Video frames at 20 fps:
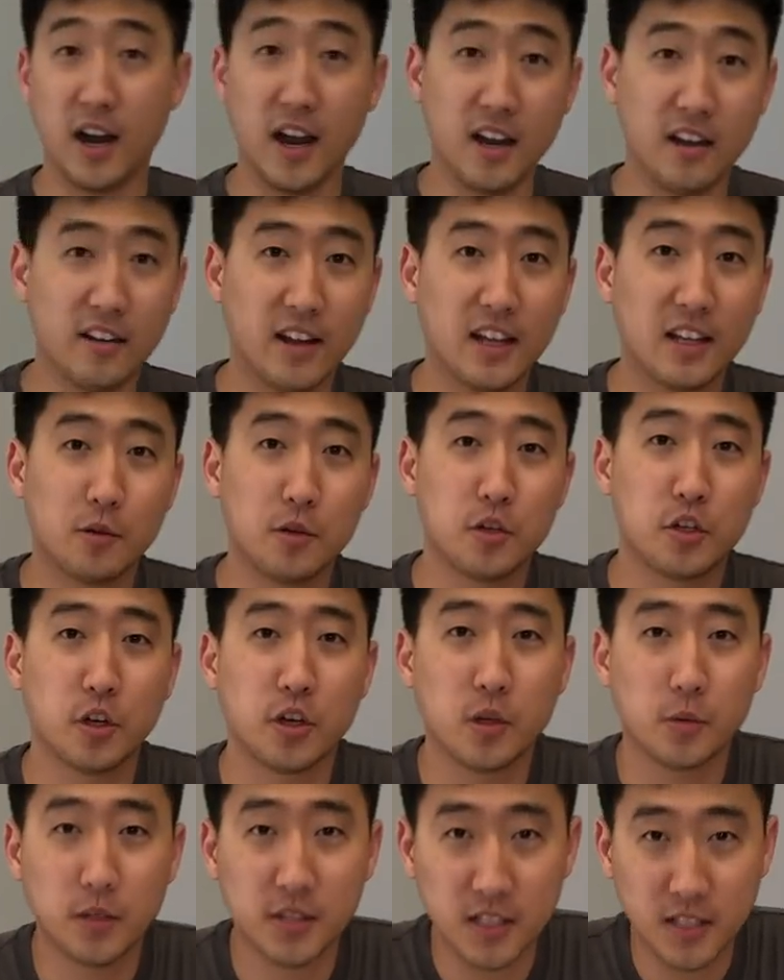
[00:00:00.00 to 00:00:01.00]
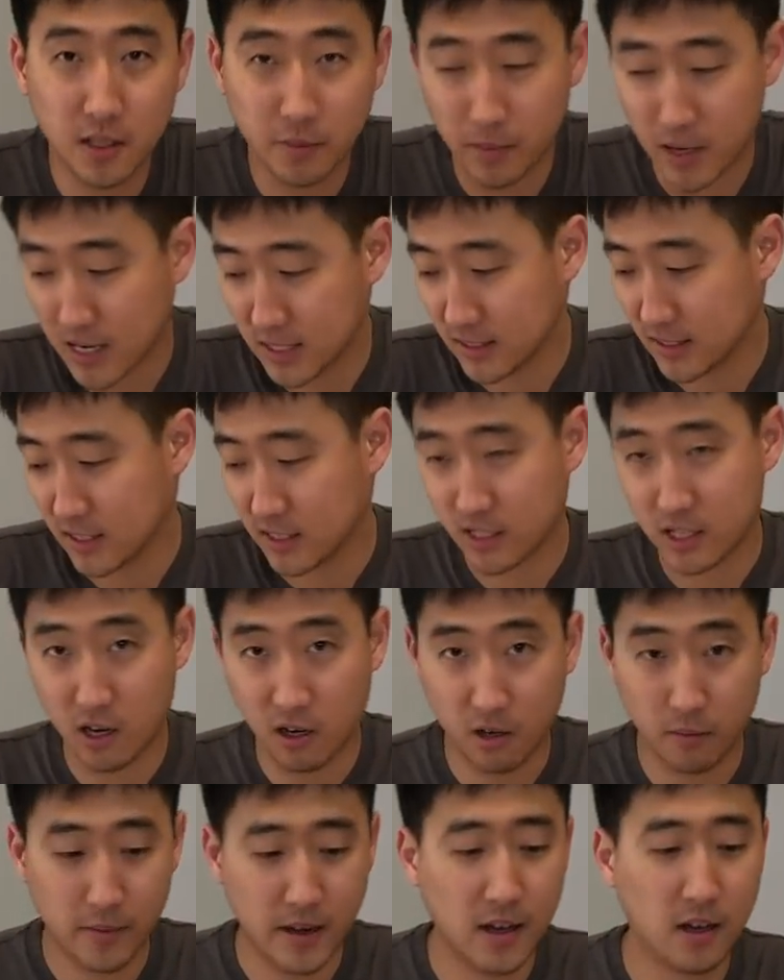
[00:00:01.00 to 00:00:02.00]
right, now that we showed you what's in the box, let's
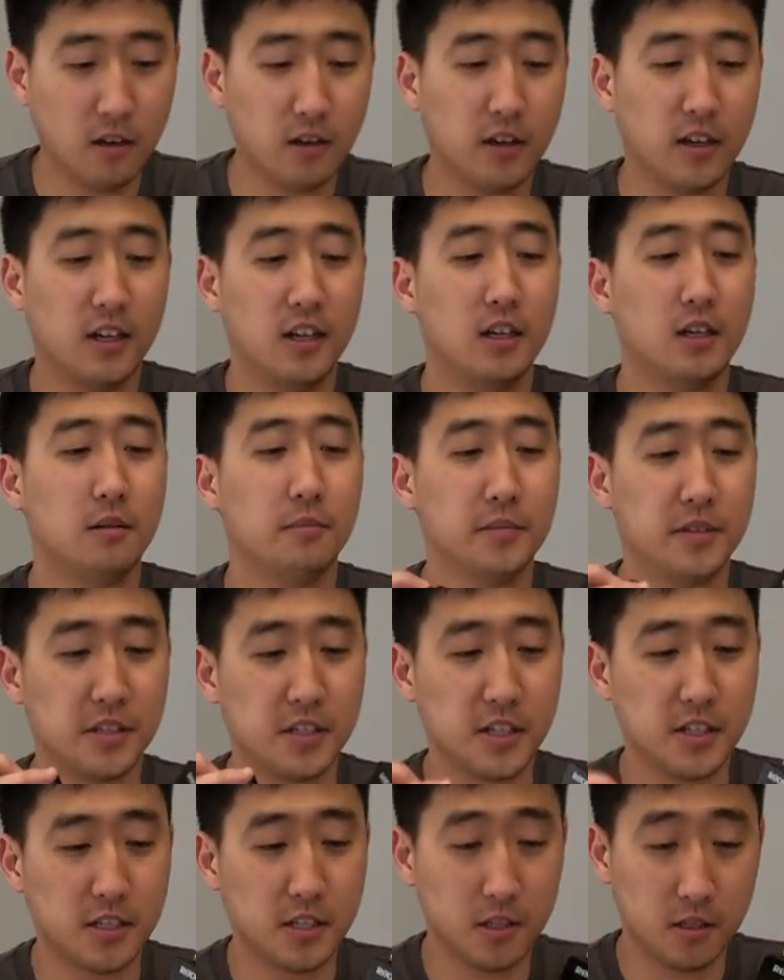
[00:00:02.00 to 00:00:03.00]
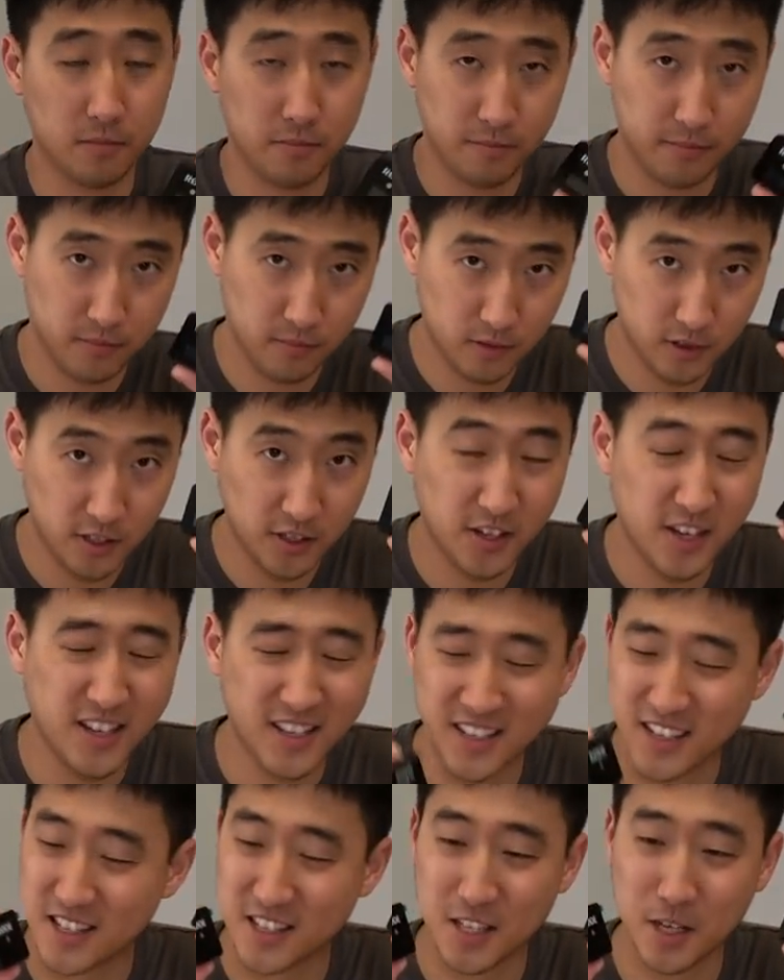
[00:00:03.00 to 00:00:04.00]
talk about um, the system. The
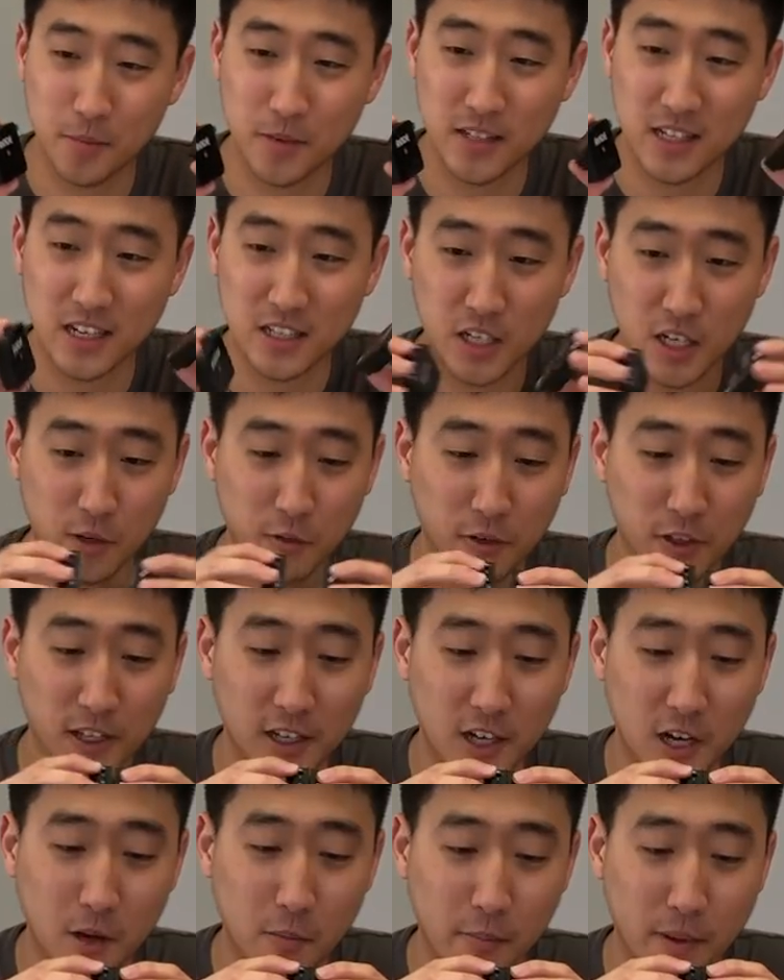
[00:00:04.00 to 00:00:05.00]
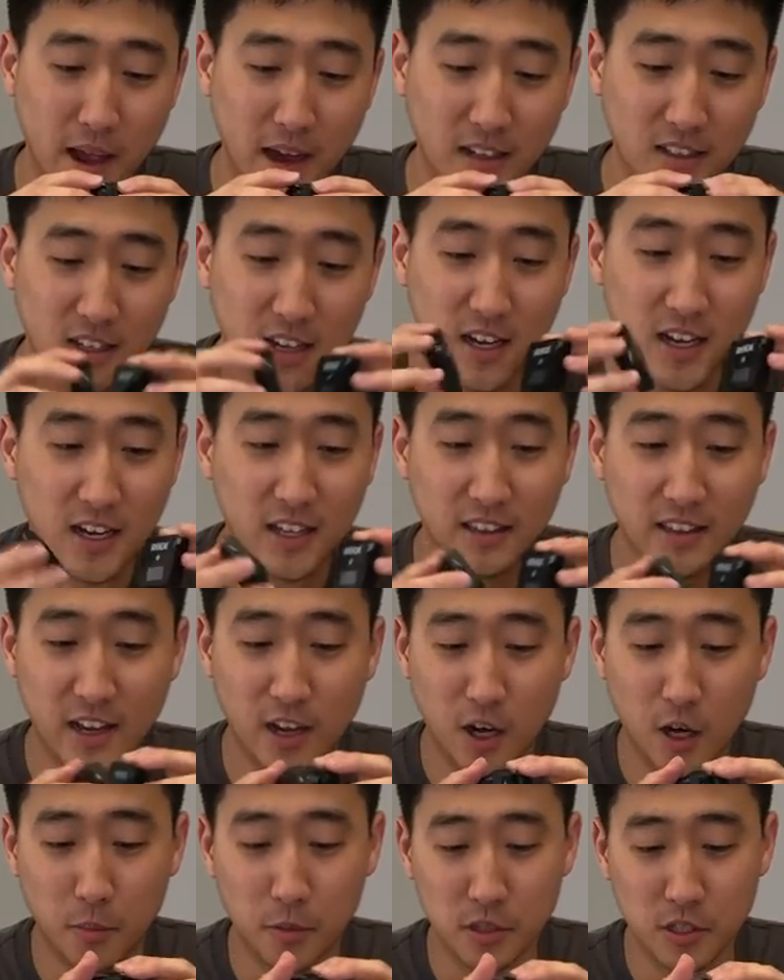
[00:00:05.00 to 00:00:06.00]
system is actually really compact. They
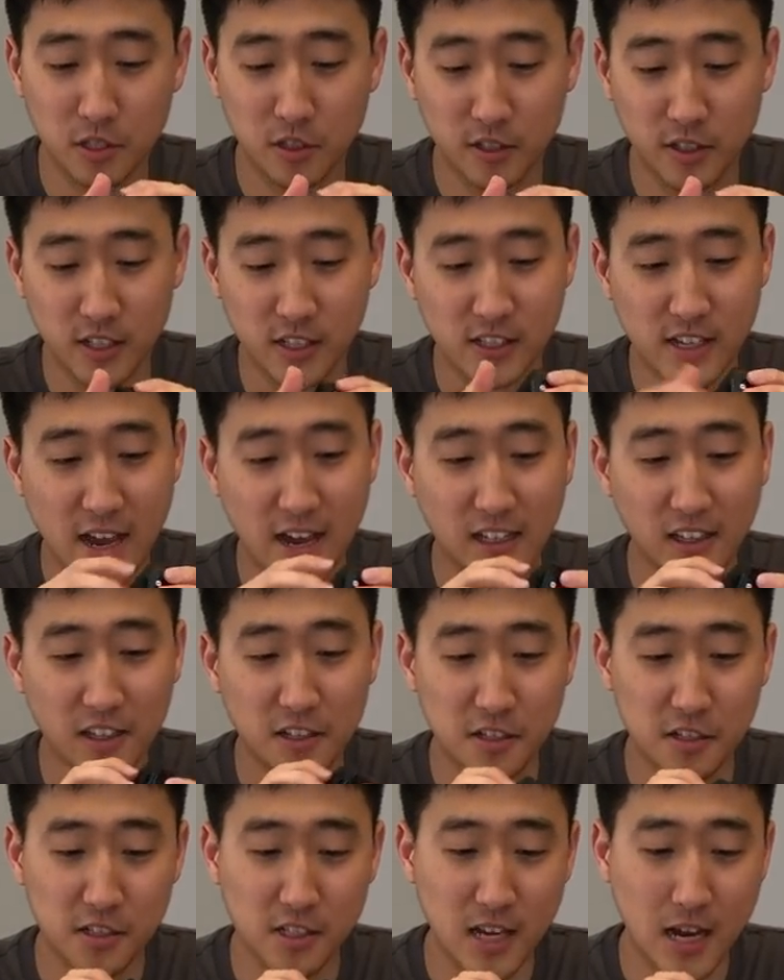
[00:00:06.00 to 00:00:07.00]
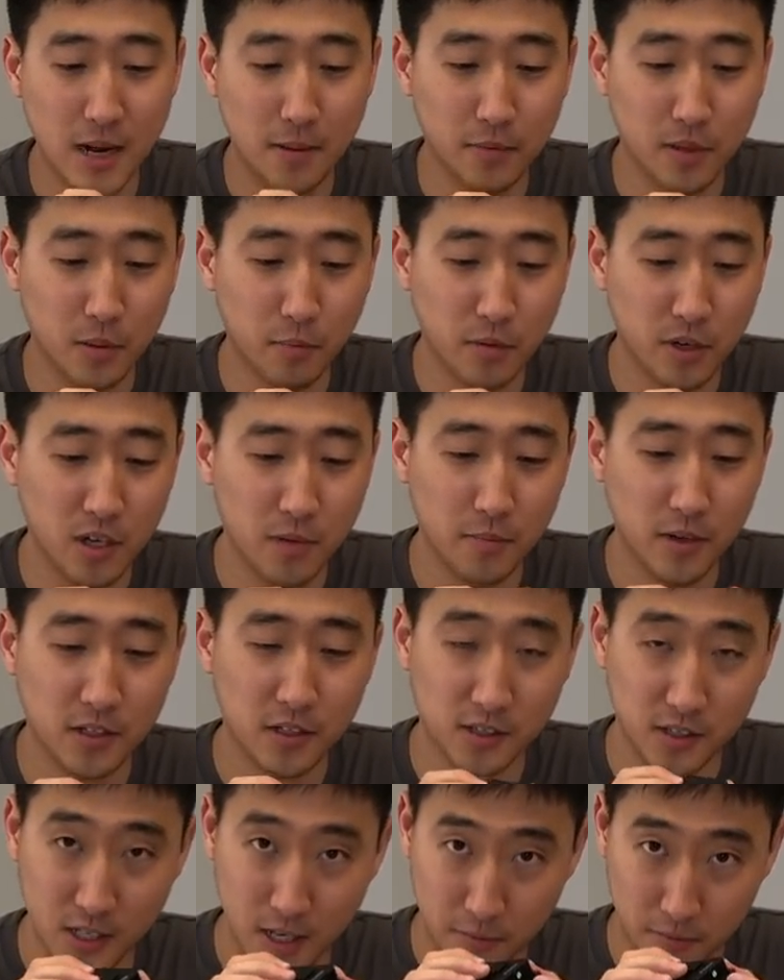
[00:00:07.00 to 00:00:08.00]
almost look exactly the same. They're pretty much
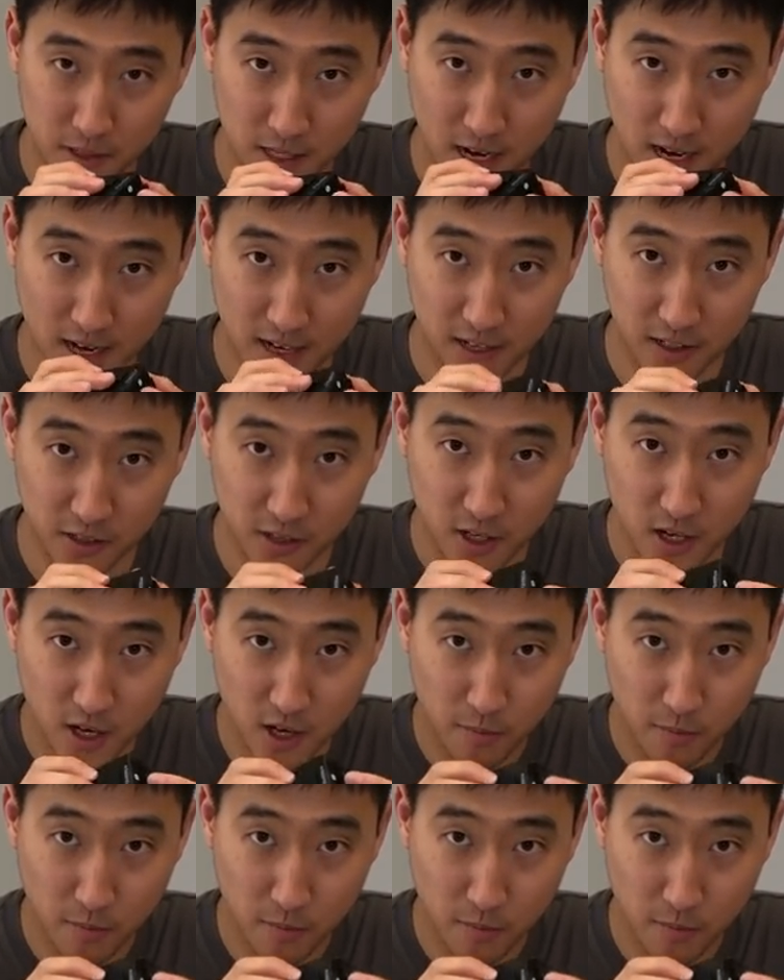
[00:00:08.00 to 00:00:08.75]
the same size.